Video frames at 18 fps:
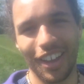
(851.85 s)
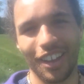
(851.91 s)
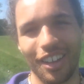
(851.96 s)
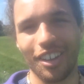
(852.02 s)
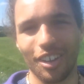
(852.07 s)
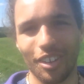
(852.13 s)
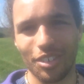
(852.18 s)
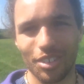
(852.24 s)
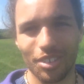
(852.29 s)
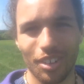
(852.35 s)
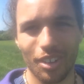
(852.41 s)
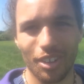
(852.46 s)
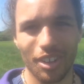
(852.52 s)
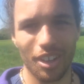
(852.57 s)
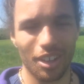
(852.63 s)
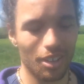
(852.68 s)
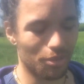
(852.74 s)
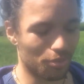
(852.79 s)
enough, so I
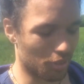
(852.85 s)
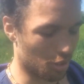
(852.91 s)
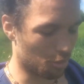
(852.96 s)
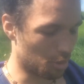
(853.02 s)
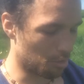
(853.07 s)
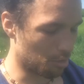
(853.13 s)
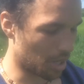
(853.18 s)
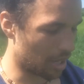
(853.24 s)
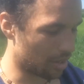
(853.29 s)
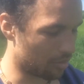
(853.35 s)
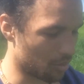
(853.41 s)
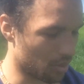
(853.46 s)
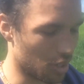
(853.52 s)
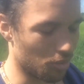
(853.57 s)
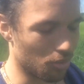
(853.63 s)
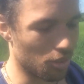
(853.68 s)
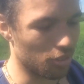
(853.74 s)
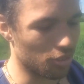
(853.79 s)
kind of feel a bit bad for
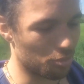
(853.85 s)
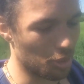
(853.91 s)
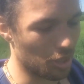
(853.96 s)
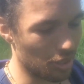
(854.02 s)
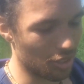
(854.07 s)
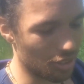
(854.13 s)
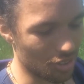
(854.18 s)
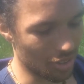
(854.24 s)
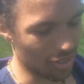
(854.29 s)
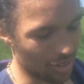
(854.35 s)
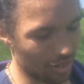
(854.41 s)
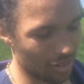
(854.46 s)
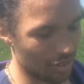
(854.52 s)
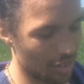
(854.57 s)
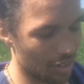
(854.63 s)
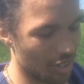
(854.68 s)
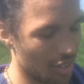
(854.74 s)
anyone who's been listening.